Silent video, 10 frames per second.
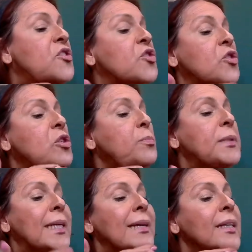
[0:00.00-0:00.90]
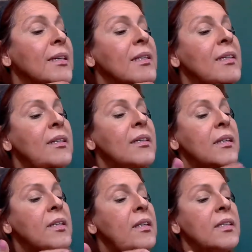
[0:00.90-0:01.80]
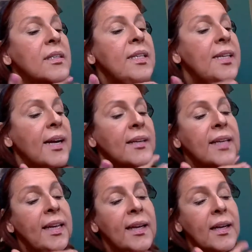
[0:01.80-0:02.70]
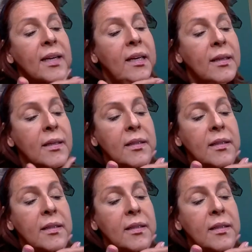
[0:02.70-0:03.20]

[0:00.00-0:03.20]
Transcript: sculpting technique.